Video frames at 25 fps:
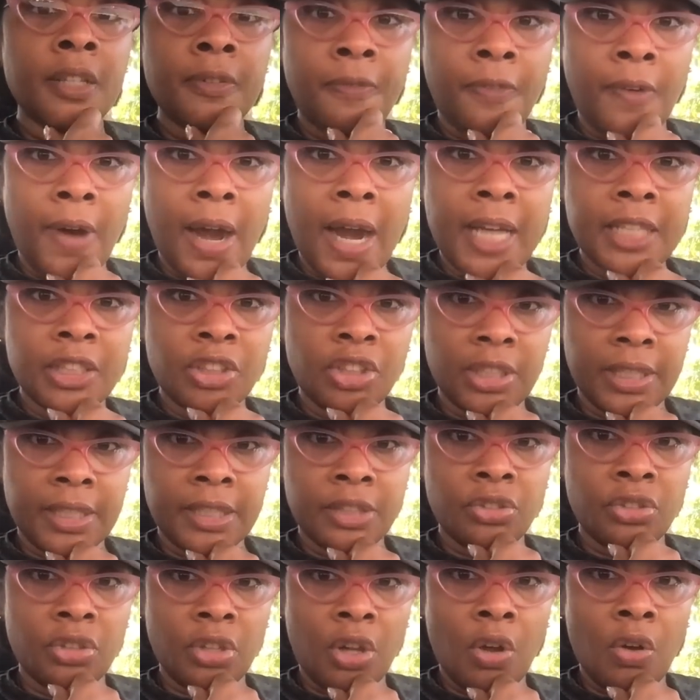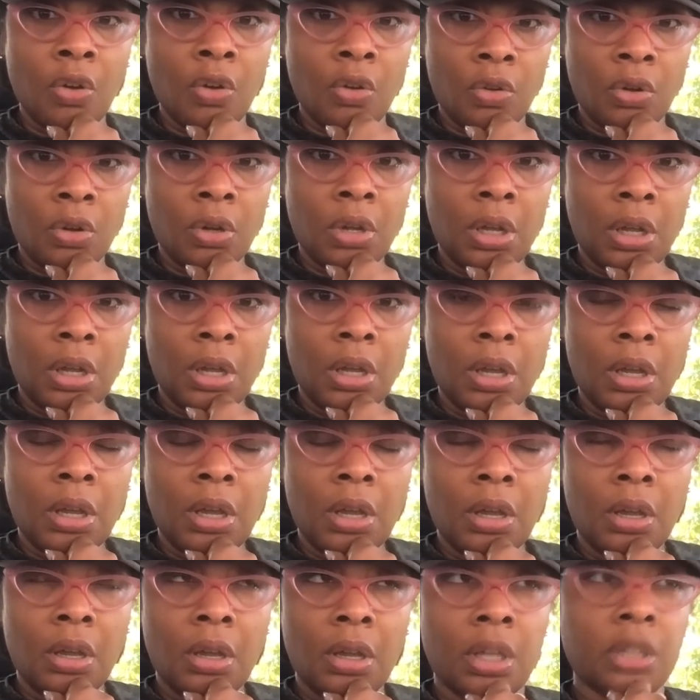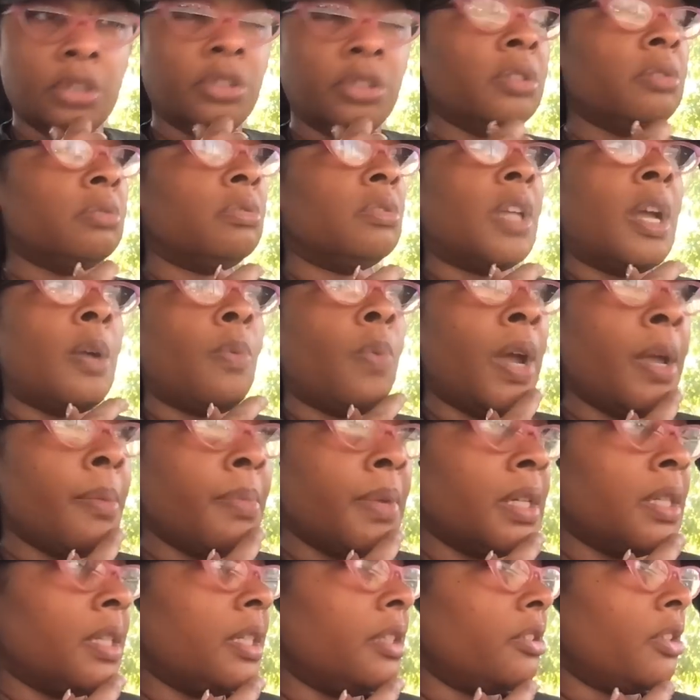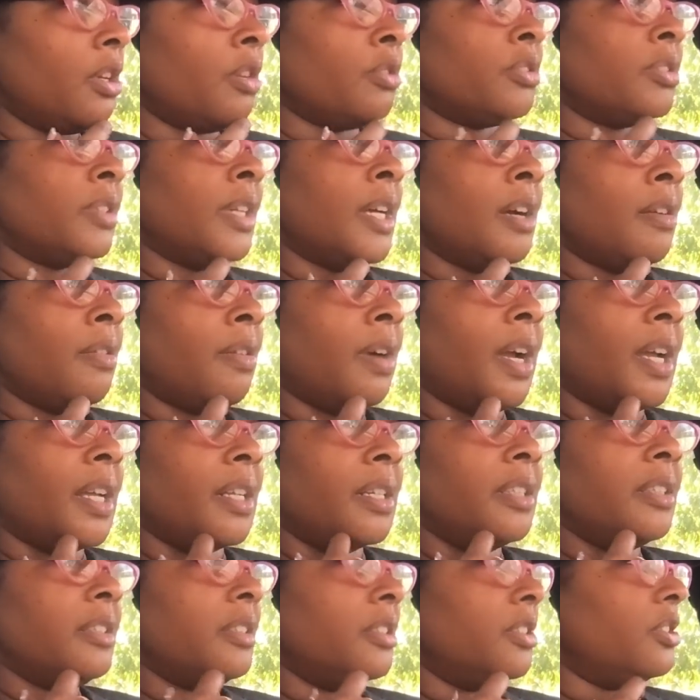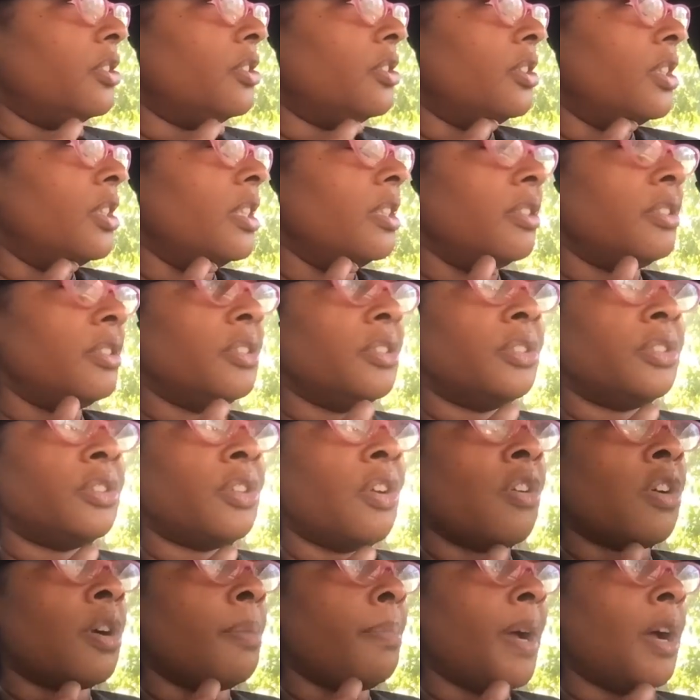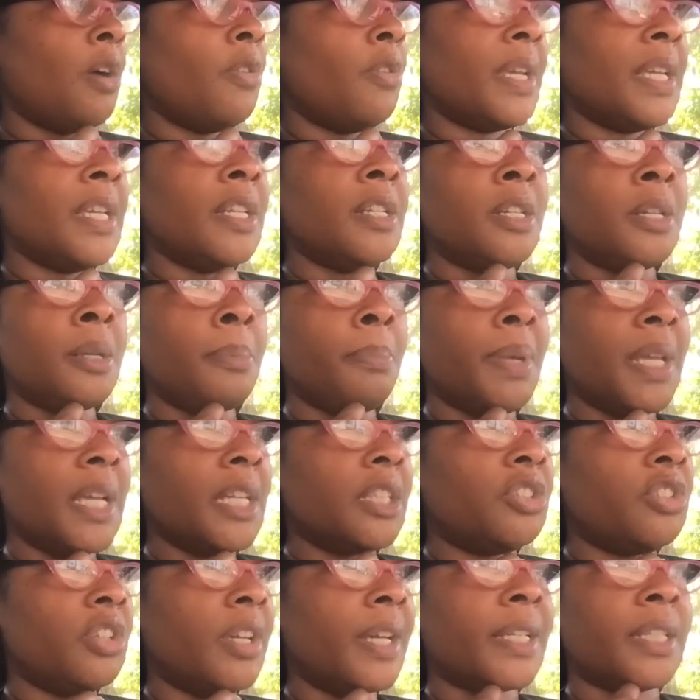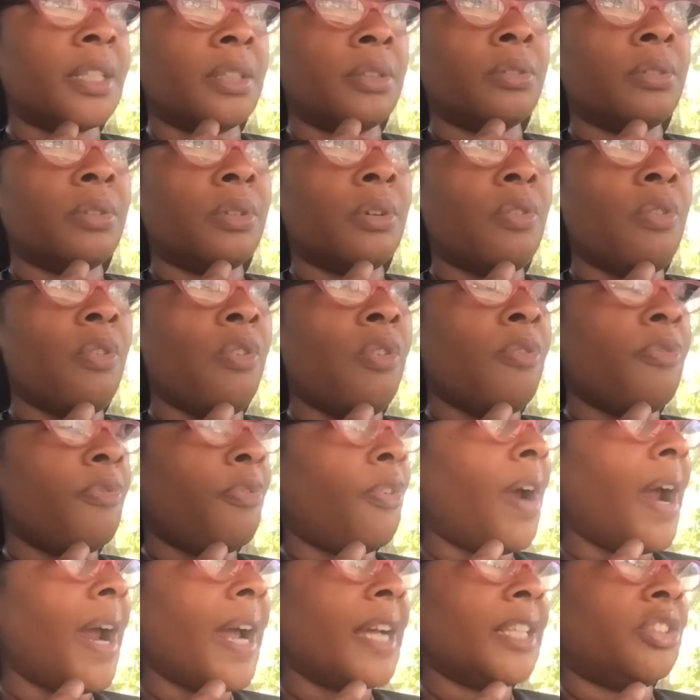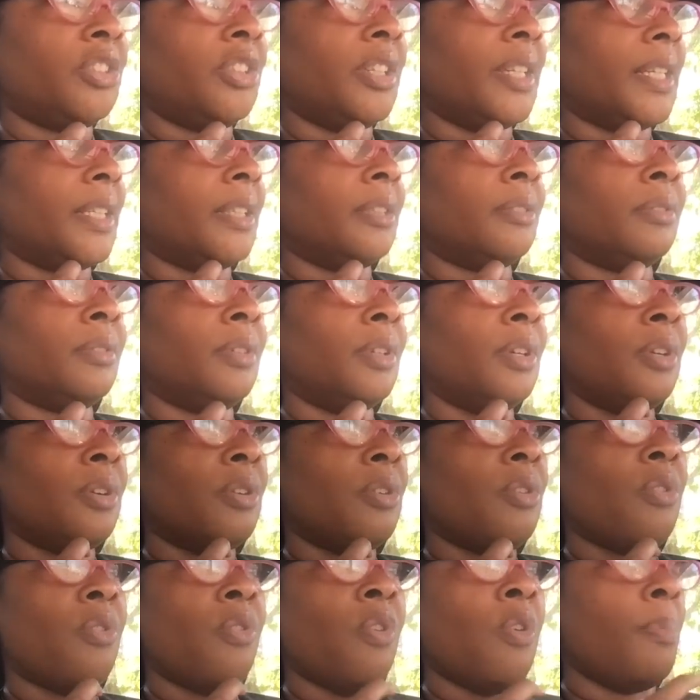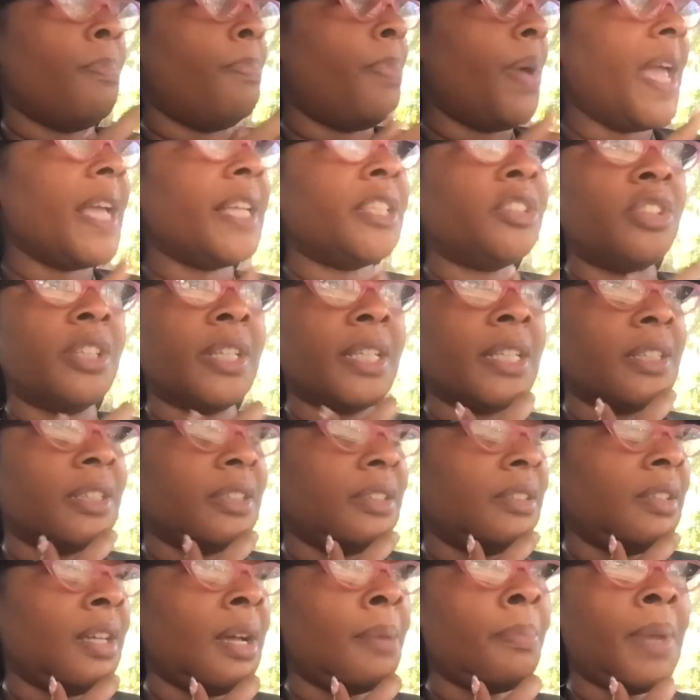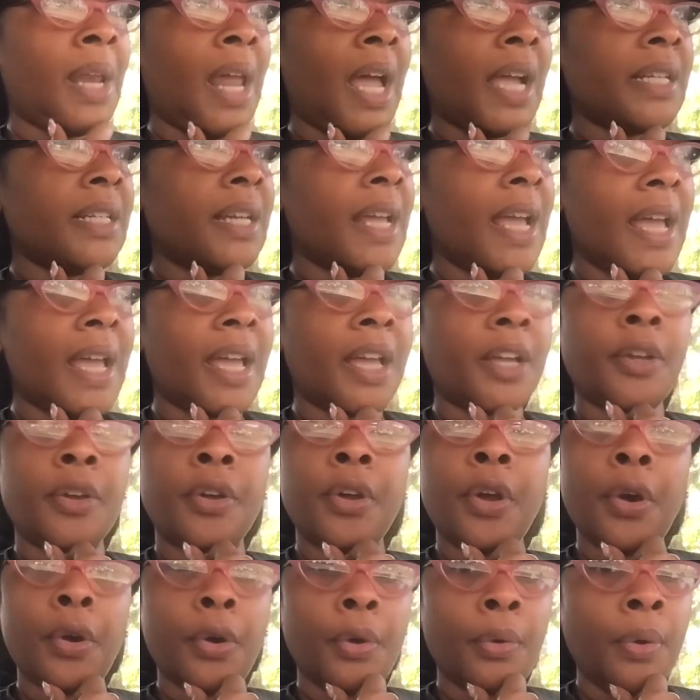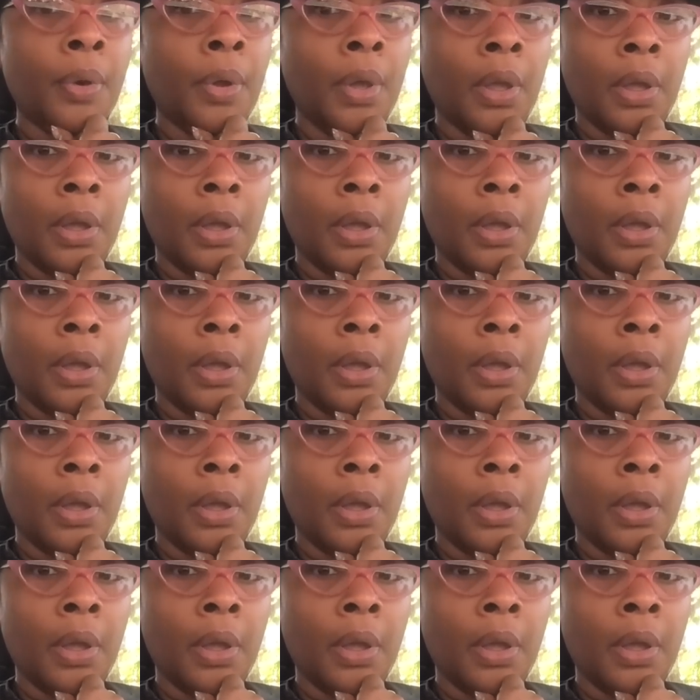the fried chicken song. And she was like, wait a minute, this don't sound right. This is a song about eating a big chicken or fried chicken or baked chicken or something like that, girl.